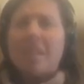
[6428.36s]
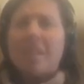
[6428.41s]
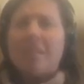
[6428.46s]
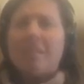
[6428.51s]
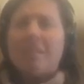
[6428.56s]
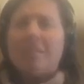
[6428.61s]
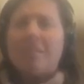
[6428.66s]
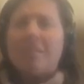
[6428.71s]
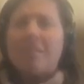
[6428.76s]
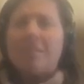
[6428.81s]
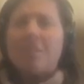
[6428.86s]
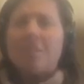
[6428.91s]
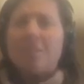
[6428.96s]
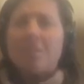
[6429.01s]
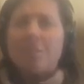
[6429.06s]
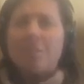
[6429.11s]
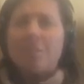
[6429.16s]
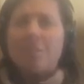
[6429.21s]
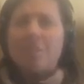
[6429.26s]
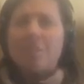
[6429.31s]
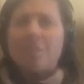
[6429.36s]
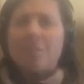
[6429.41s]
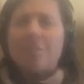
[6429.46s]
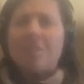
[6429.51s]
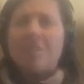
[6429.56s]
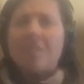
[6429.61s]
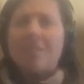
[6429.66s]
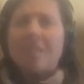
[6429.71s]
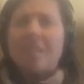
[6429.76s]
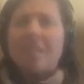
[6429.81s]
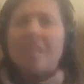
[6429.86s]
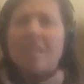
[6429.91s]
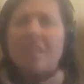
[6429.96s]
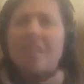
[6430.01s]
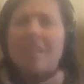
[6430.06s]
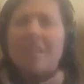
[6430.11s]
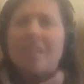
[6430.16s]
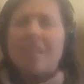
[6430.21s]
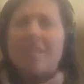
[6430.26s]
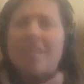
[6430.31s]
kind of delude you into
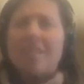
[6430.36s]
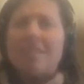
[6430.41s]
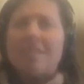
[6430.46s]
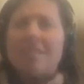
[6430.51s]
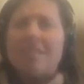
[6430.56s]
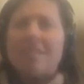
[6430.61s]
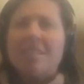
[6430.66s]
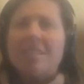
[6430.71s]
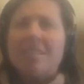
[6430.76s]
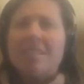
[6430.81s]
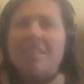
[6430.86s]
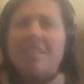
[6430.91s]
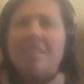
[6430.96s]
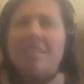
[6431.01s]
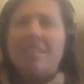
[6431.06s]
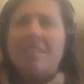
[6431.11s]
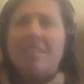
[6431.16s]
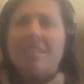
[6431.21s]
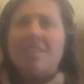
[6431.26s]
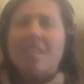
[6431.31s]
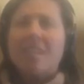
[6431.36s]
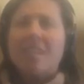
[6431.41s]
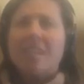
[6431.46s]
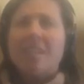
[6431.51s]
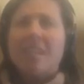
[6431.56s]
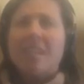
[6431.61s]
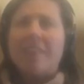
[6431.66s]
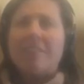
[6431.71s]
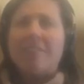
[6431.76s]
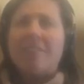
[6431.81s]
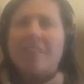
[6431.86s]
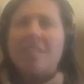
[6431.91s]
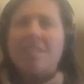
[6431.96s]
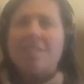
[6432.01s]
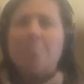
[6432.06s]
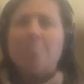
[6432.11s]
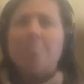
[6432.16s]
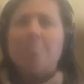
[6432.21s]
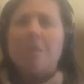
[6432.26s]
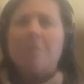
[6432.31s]
thinking that it's not going to have like
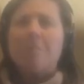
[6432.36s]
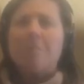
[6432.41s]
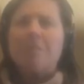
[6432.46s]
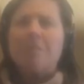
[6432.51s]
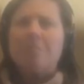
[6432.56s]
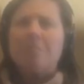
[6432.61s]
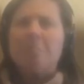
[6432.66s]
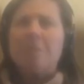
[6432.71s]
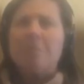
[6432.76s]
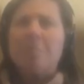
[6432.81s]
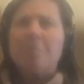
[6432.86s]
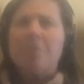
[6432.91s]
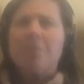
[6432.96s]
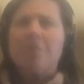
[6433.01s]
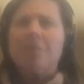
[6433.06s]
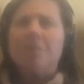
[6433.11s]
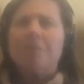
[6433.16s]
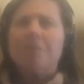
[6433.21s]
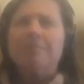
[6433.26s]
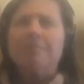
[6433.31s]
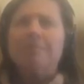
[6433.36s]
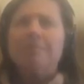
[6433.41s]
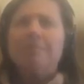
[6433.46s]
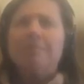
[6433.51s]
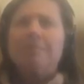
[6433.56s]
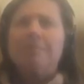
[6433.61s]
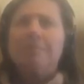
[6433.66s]
some bumps and people.